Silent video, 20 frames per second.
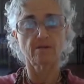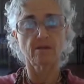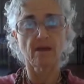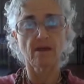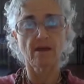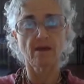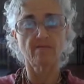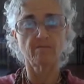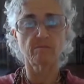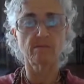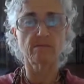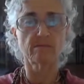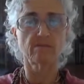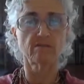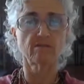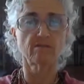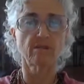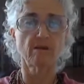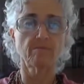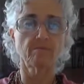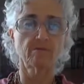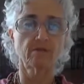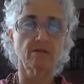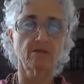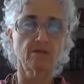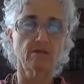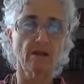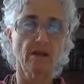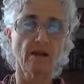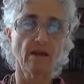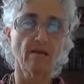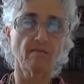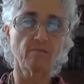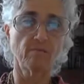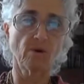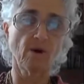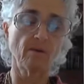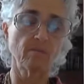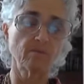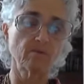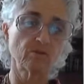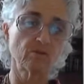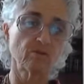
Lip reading: They have misconceptions. They have problems